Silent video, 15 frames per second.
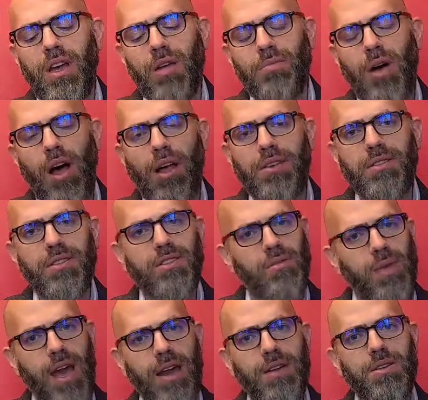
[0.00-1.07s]
and policies are
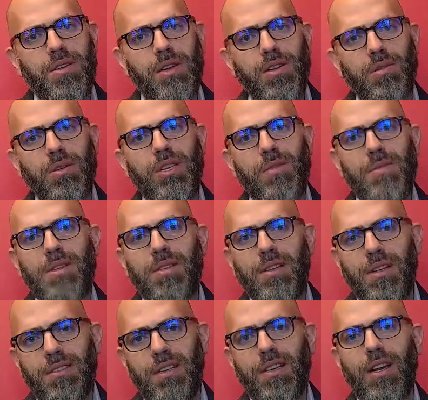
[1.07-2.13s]
managed, then you're really
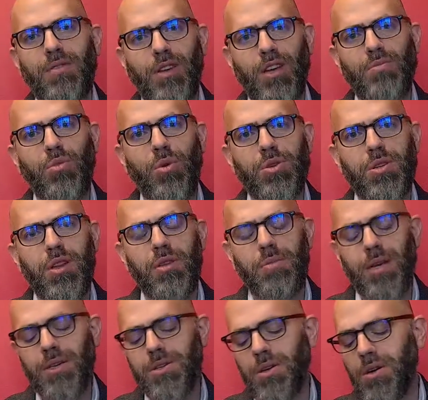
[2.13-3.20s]
missing a significant portion of the
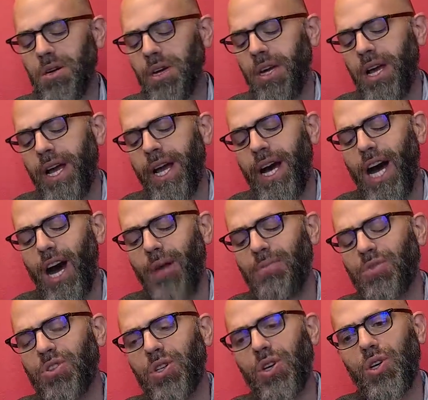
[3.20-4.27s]
picture.
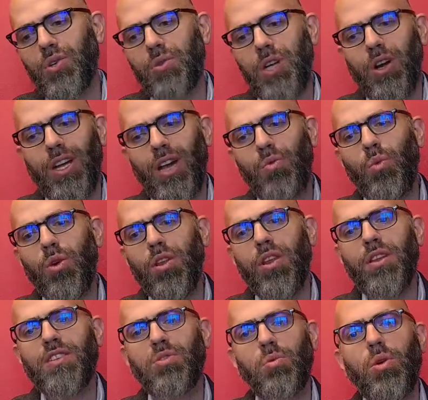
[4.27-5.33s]
Again, one of the
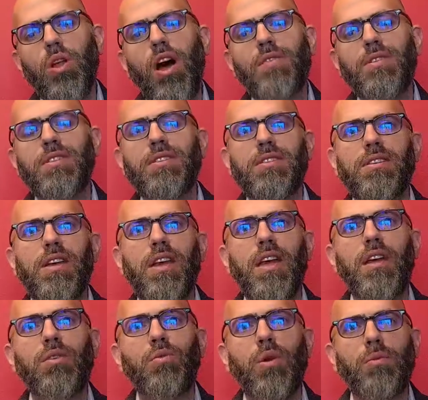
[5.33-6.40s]
things that we'll often
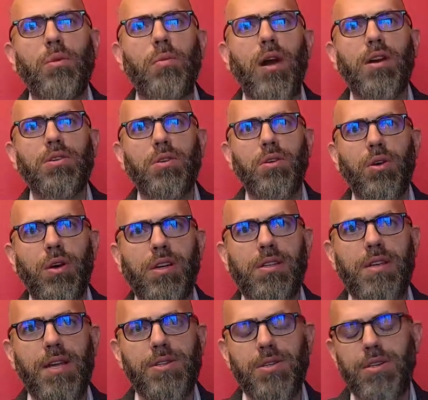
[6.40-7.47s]
see when we're monitoring an
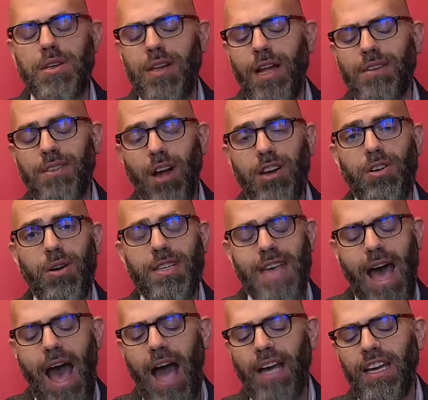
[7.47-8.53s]
organization that's under
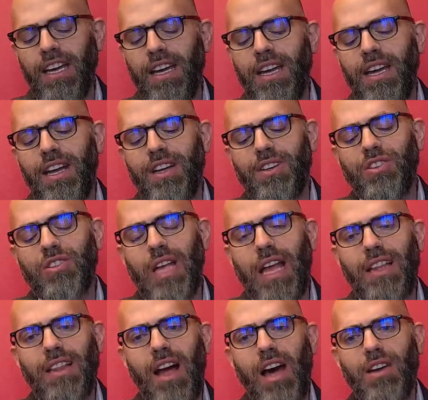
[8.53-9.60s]
attack is
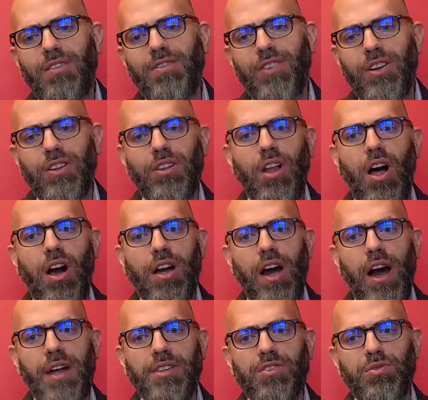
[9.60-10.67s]
a lot of failed
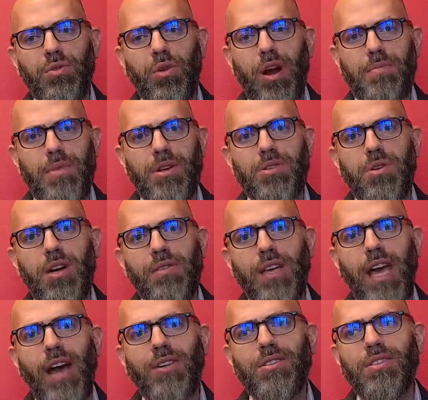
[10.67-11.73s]
logons for administrative
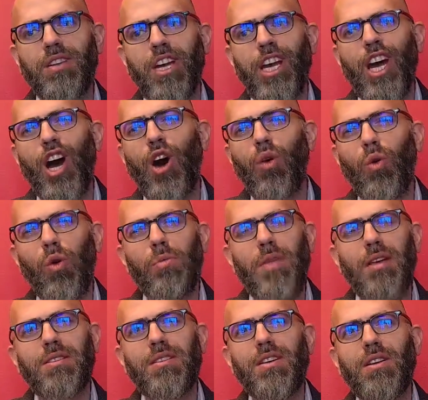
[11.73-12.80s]
accounts, or
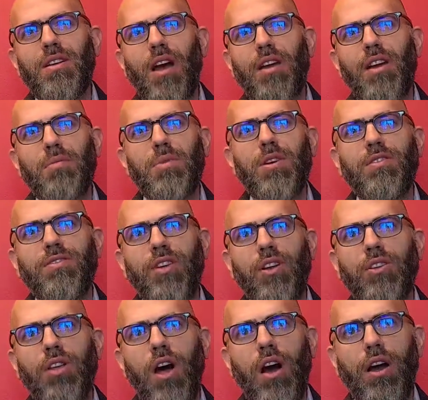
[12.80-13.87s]
we may see a number of
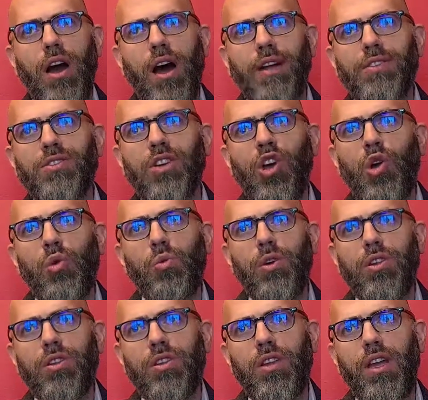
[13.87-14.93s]
failed logons
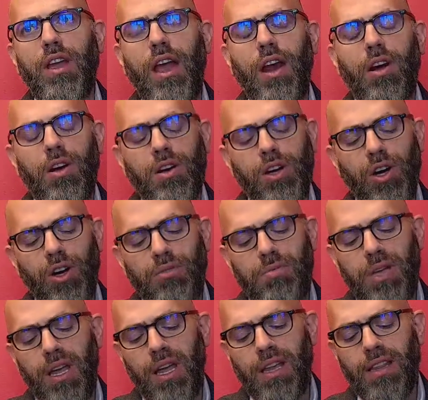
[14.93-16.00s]
with the error code
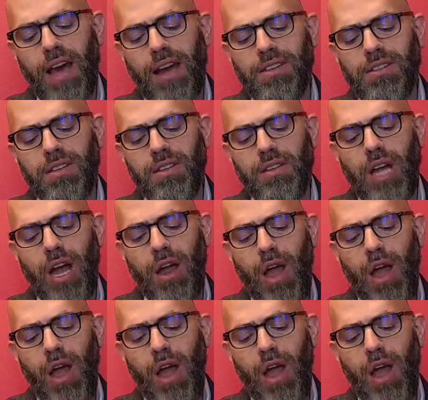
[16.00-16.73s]
being that it's a